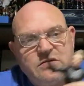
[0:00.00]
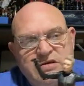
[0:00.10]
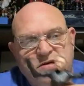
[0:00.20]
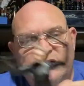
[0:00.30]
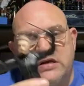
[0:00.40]

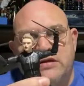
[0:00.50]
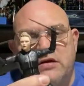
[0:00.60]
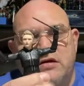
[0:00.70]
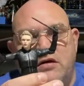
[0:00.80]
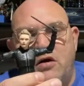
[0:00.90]
Just in
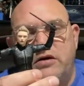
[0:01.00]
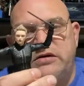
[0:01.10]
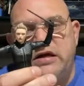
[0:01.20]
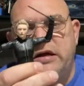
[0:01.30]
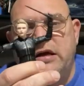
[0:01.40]
the
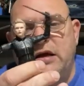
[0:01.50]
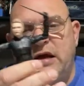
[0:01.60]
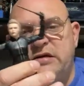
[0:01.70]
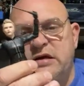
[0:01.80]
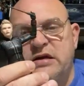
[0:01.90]

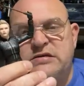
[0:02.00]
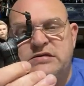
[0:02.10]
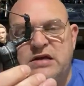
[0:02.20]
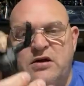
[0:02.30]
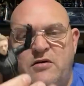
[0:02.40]
articulation
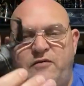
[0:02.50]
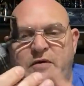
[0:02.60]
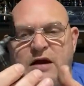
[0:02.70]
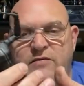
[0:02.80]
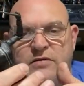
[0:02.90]
itself,
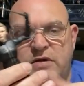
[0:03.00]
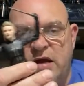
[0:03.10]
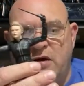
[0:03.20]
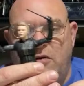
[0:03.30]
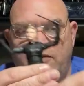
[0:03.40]

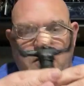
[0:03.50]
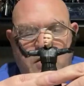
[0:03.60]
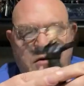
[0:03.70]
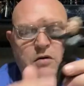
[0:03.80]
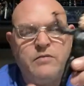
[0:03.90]
everything
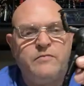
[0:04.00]
overall.